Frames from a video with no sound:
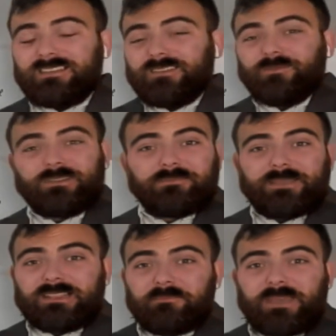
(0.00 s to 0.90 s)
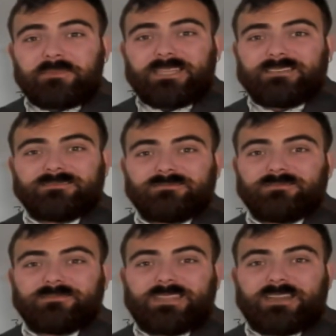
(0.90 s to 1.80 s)
once you make the payment,
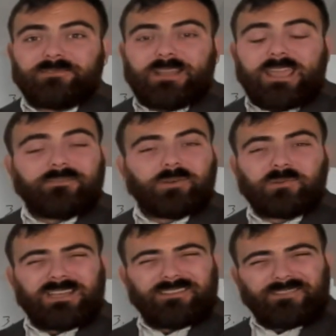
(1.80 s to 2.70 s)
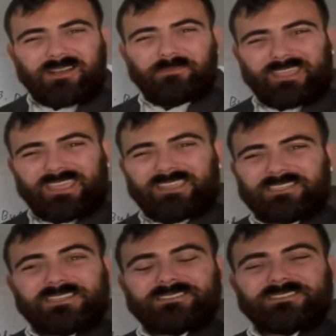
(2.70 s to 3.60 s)
they don't have a whole lot of
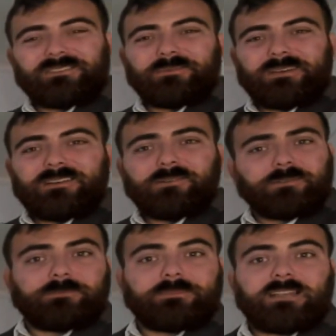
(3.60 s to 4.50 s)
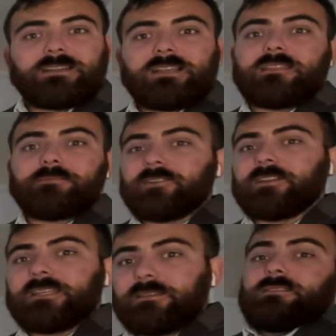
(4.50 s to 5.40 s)
obligation to hold up their end of the
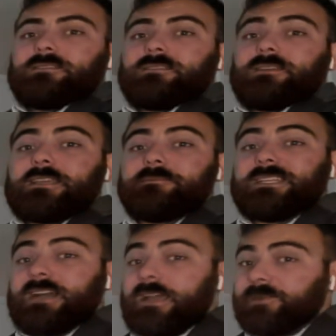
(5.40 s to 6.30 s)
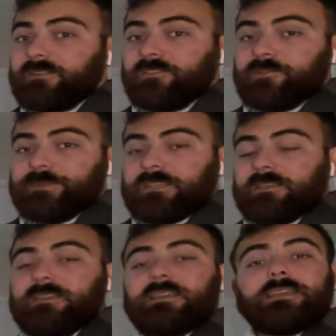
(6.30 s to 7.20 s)
bargain. It can be time-consuming.
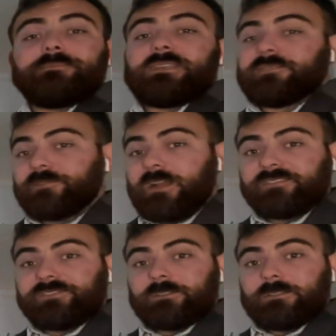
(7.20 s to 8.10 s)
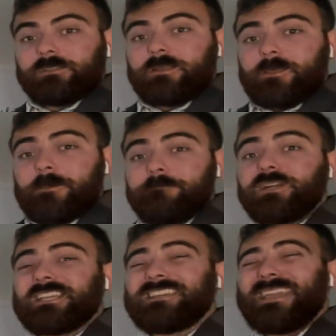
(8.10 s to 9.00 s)
It can be stressful, but
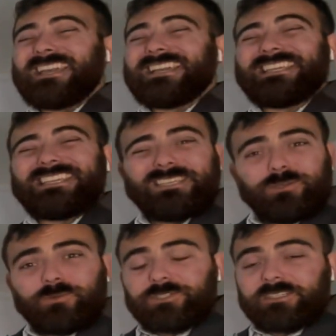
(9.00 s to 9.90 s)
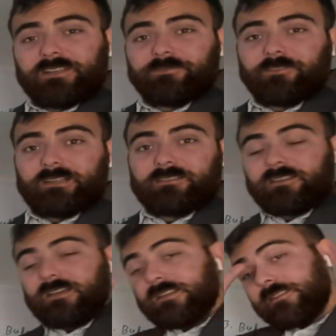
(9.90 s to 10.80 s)
it can make a huge difference.
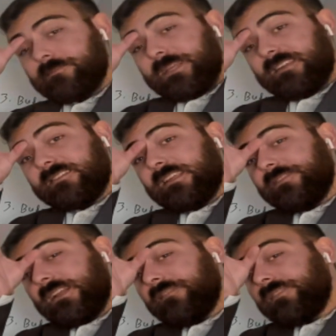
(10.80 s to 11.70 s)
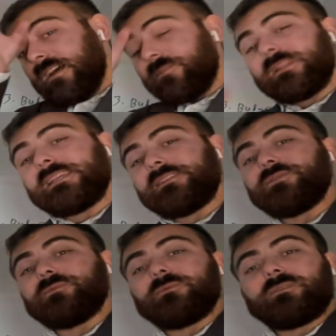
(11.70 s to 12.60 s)
Another piece, even if they're not willing
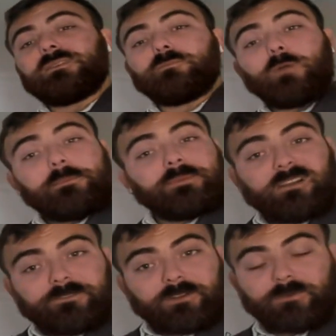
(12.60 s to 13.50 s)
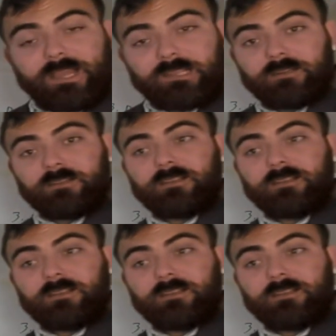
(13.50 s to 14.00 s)
to wipe it off your record,